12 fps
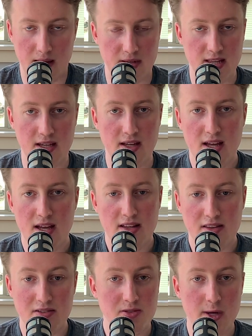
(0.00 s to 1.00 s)
I mean,
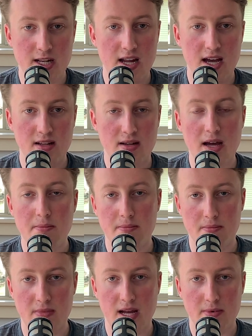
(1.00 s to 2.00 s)
there's been not
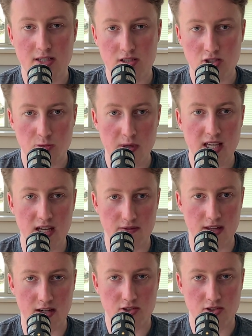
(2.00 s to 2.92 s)
much to speak of there.